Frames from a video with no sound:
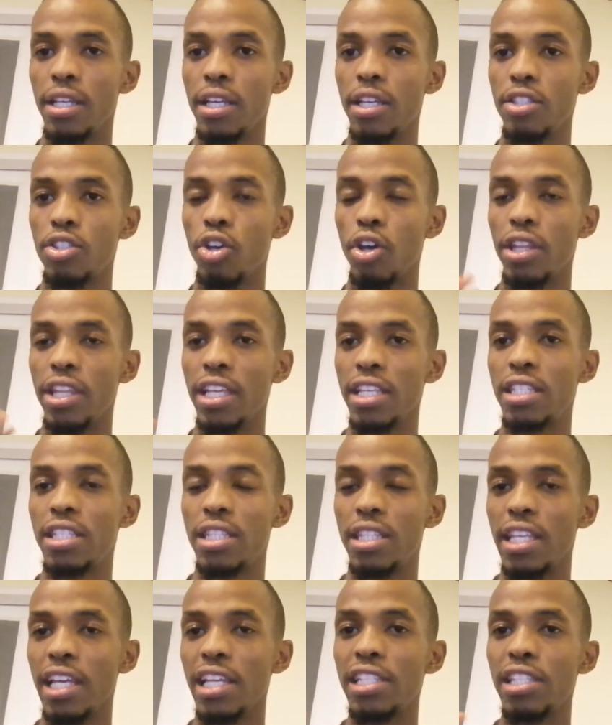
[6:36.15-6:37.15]
So that's
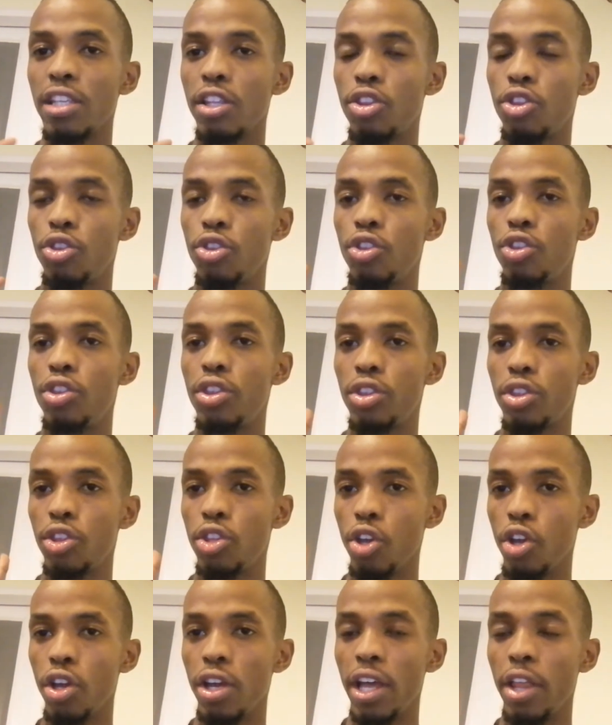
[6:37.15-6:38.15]

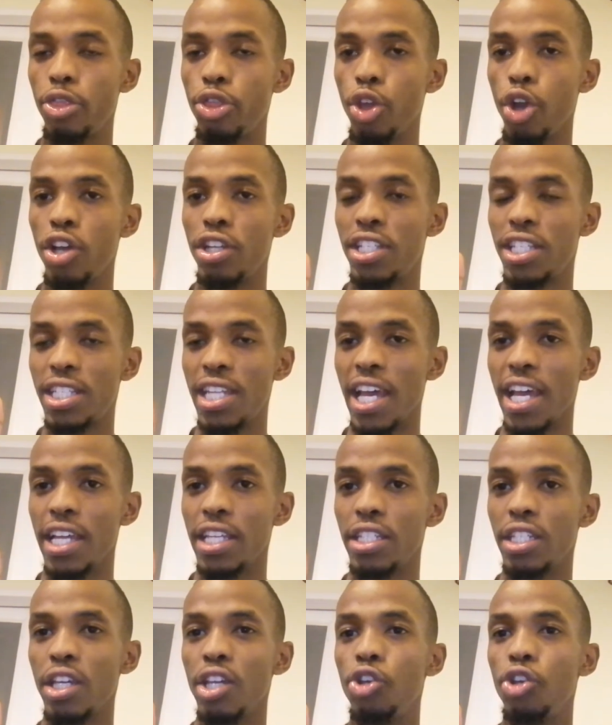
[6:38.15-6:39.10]
the third stage.